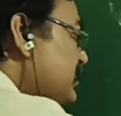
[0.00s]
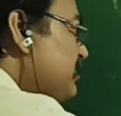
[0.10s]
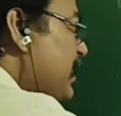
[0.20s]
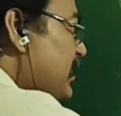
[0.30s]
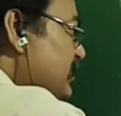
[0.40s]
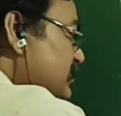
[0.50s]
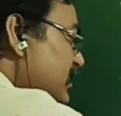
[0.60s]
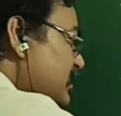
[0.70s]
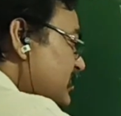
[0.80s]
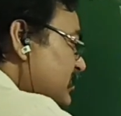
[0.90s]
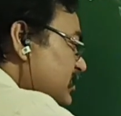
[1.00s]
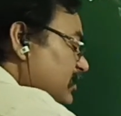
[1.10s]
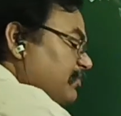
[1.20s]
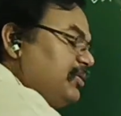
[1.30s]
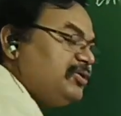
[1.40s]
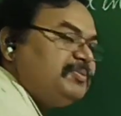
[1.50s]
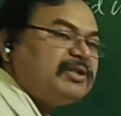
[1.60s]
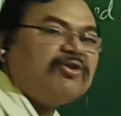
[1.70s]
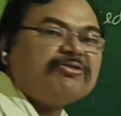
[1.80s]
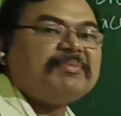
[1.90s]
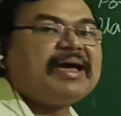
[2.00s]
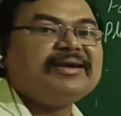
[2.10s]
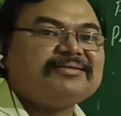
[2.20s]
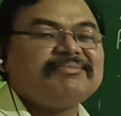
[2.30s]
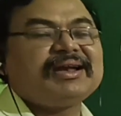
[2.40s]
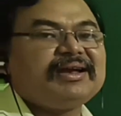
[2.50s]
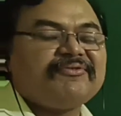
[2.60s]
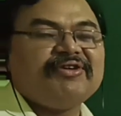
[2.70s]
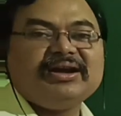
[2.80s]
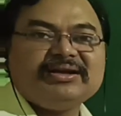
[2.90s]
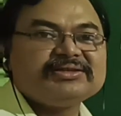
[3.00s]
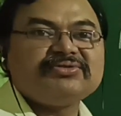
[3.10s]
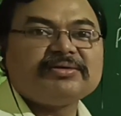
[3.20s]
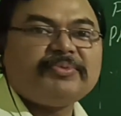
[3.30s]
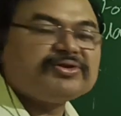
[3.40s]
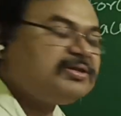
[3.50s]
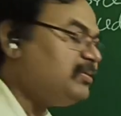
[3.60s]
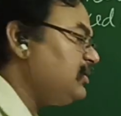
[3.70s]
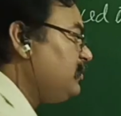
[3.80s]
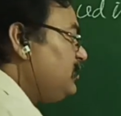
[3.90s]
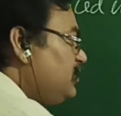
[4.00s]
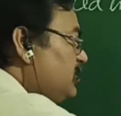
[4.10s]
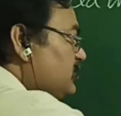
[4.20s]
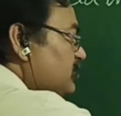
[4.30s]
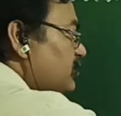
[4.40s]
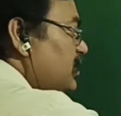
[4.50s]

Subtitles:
there is a magnet is there, because without magnetic field it's not possible. So